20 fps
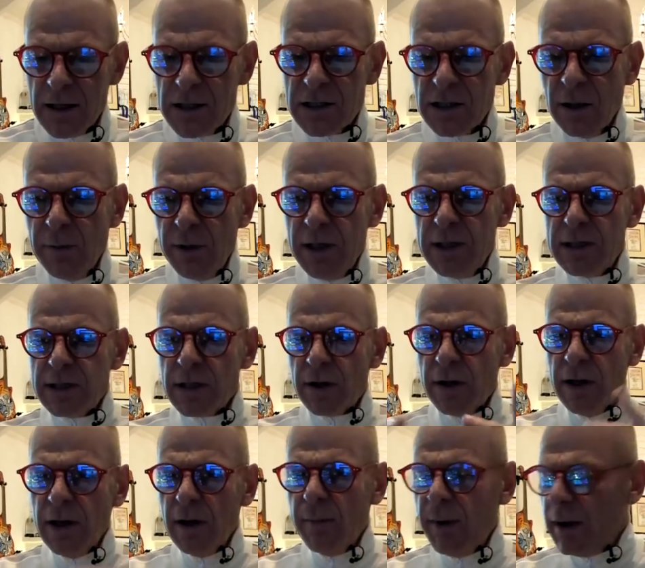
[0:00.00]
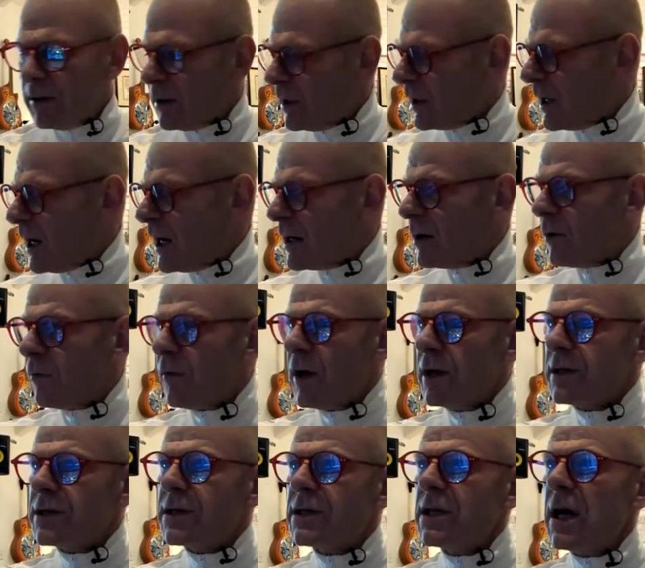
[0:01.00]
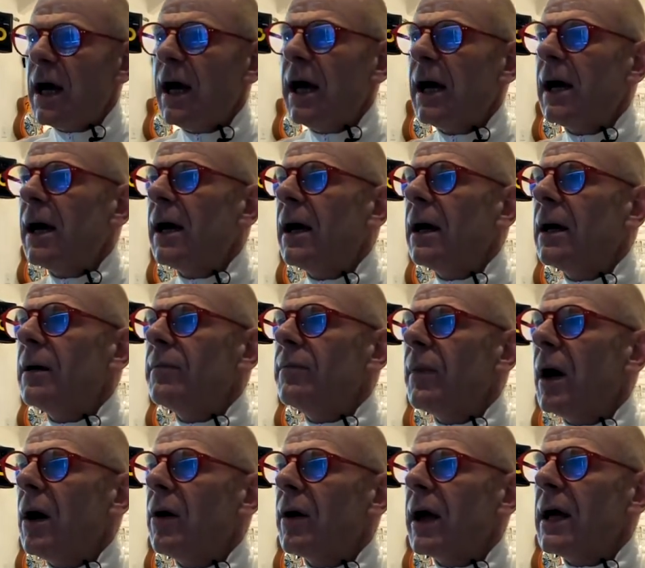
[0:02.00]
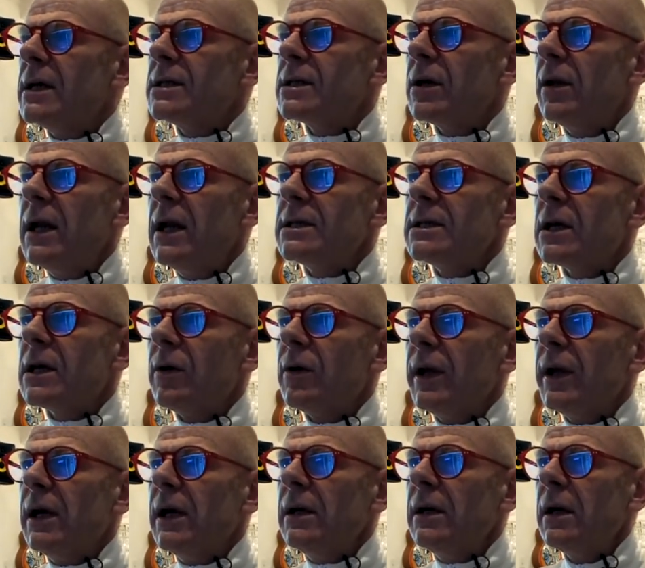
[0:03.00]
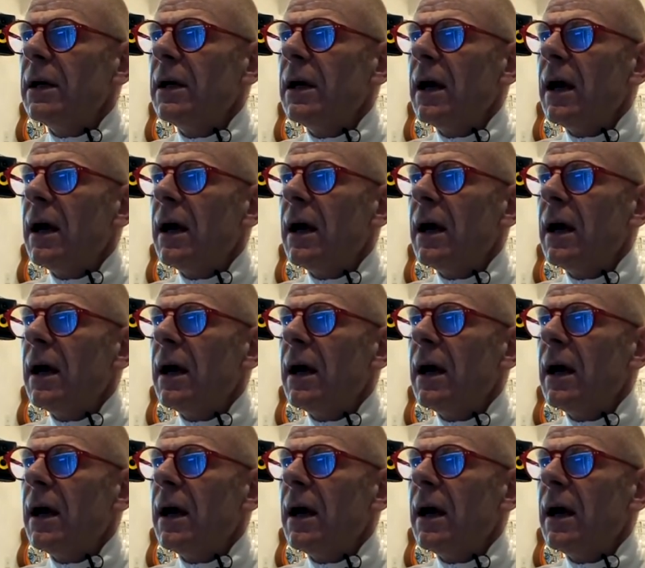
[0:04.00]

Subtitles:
Somebody's talking about legato runs. Okay, so let's go there.